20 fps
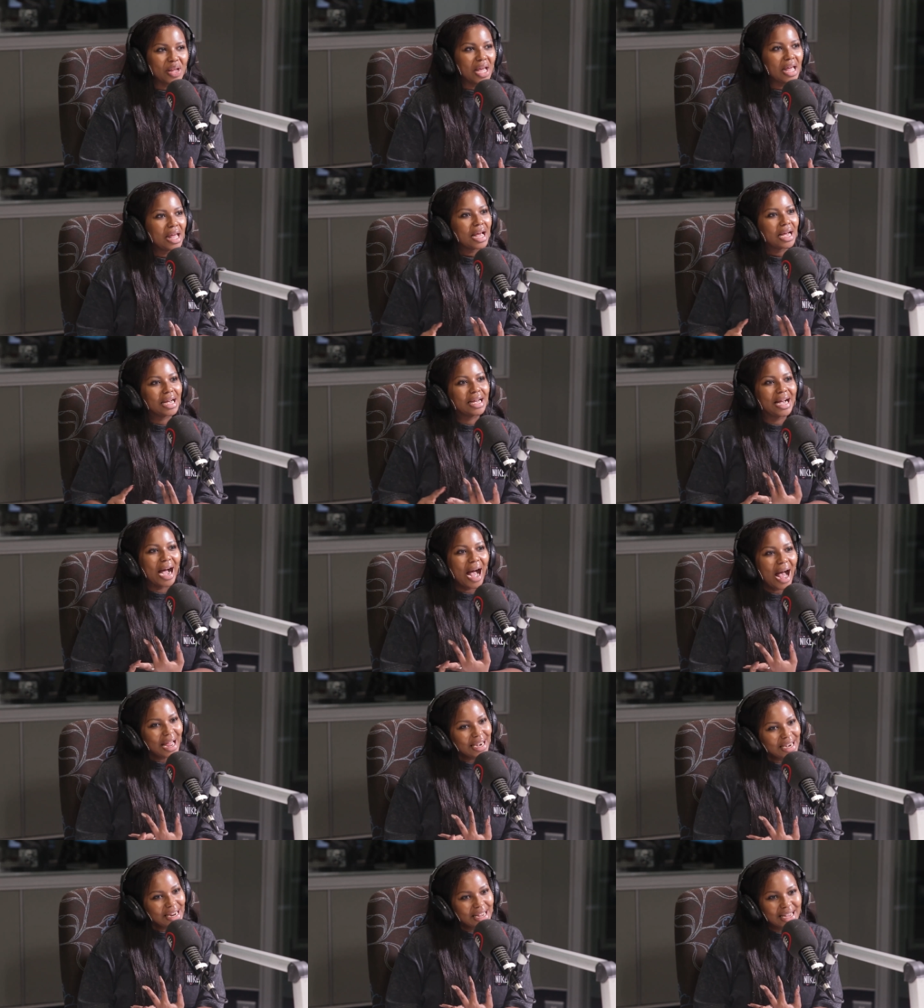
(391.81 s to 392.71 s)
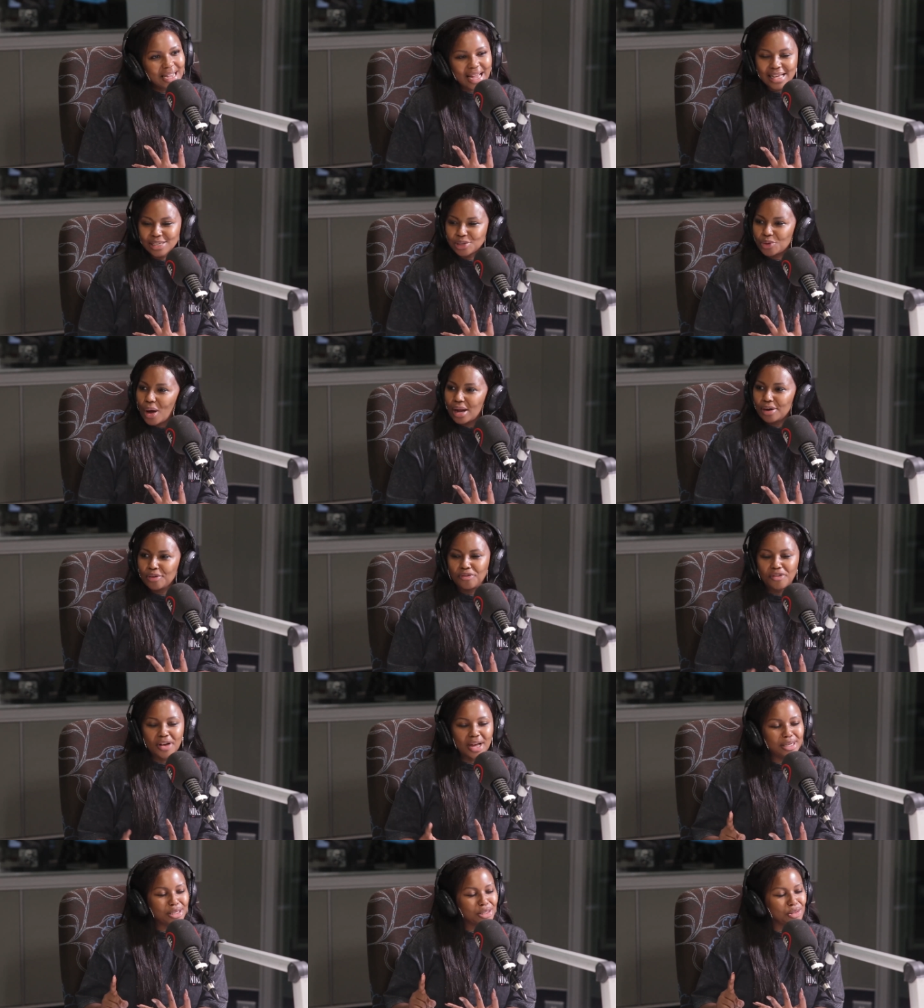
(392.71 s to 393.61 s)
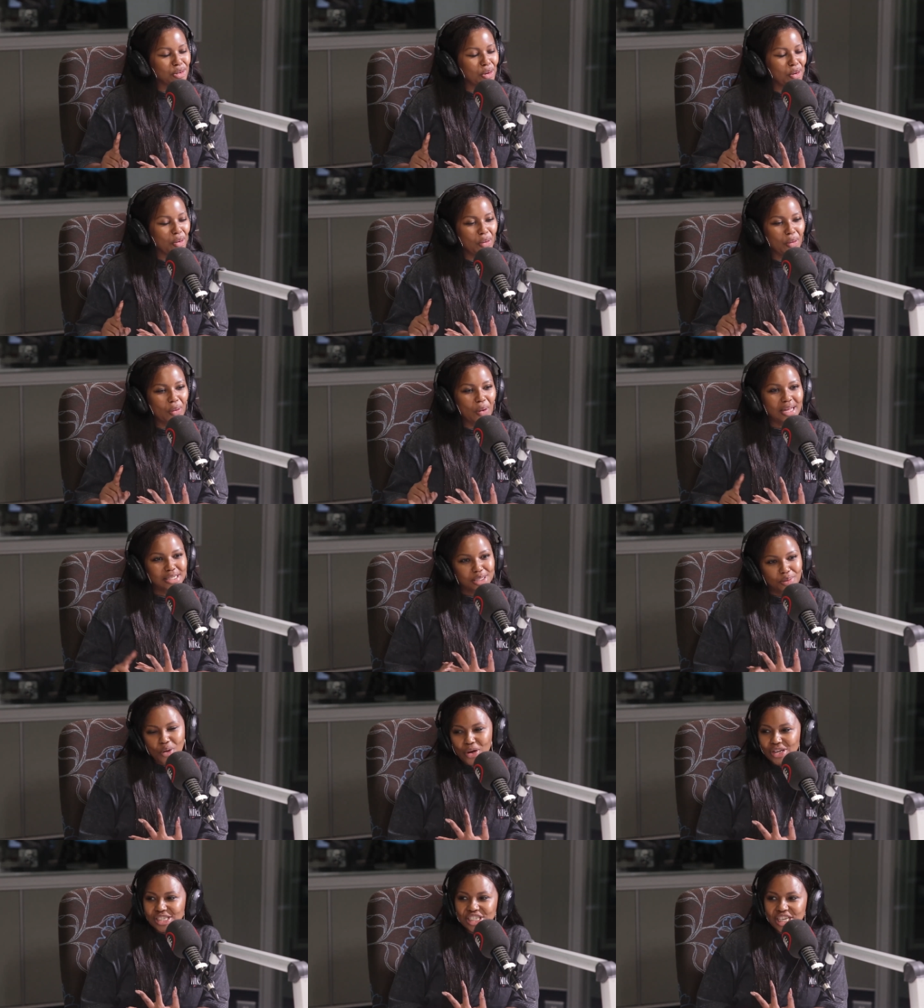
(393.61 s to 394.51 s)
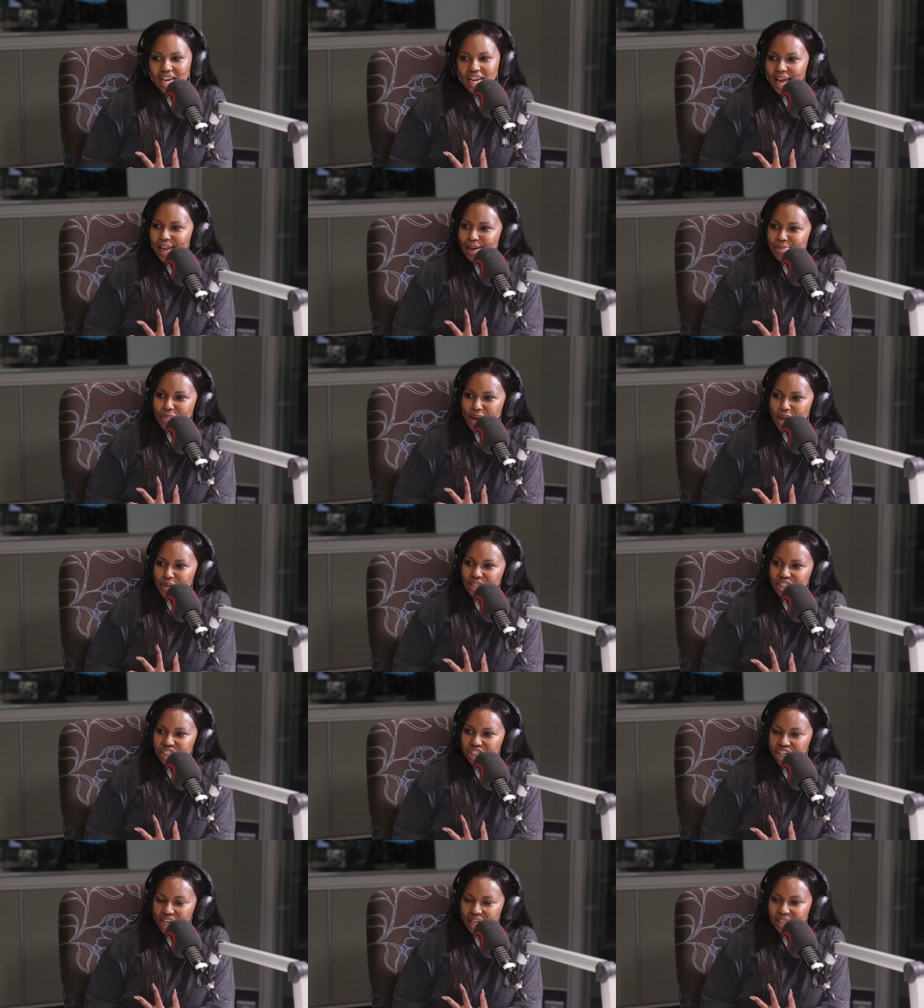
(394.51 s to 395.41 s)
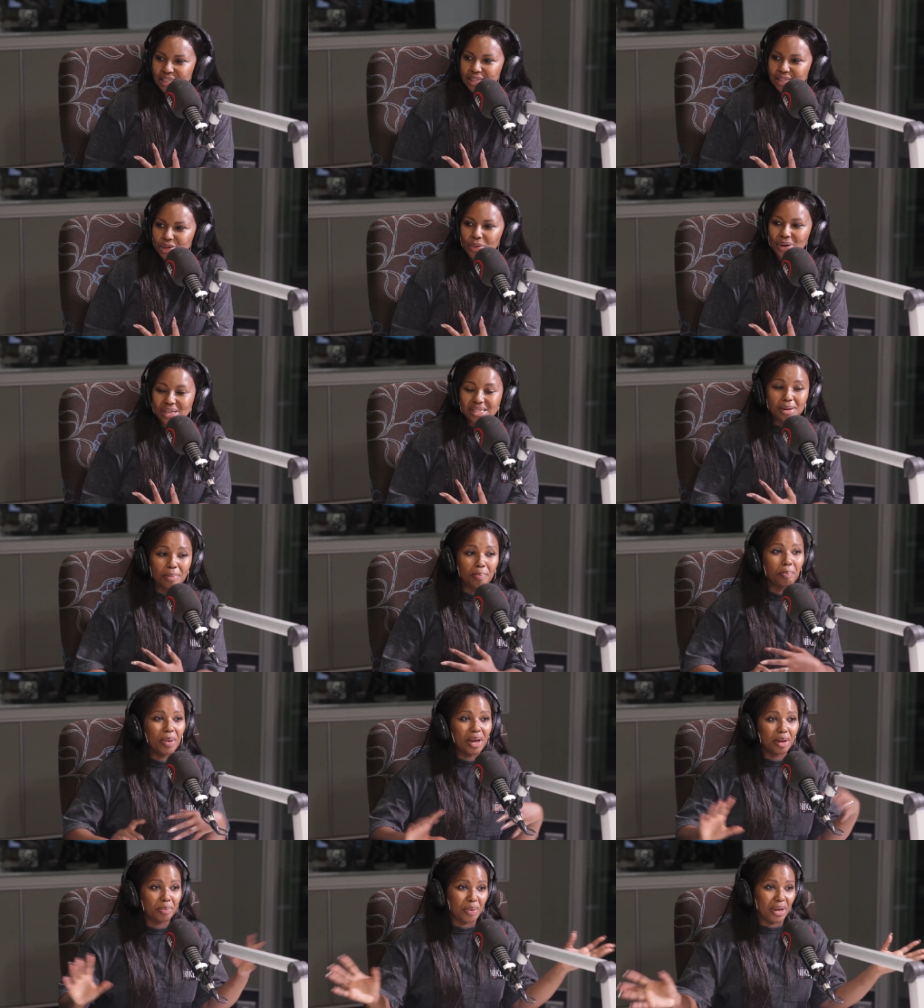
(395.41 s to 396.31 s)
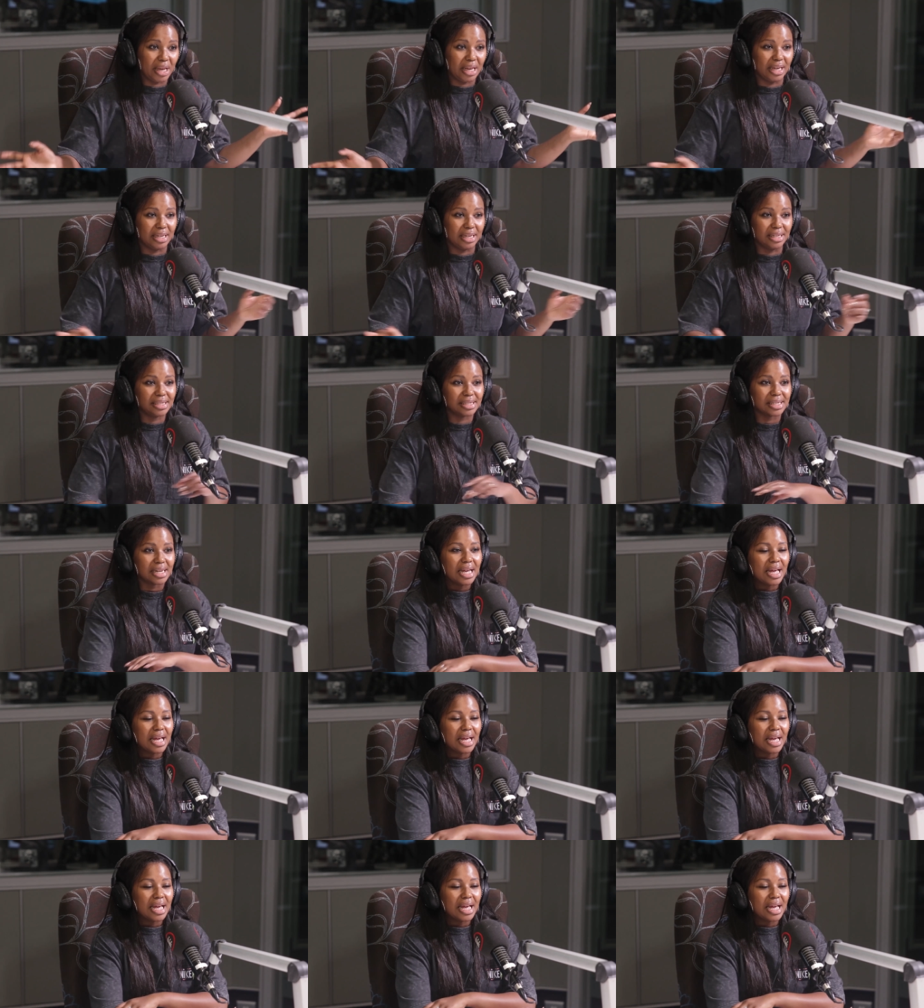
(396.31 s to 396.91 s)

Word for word: Shut up. Ghana has qualified, so Asamoah Gyan, Baby Jet, who was a big, big hit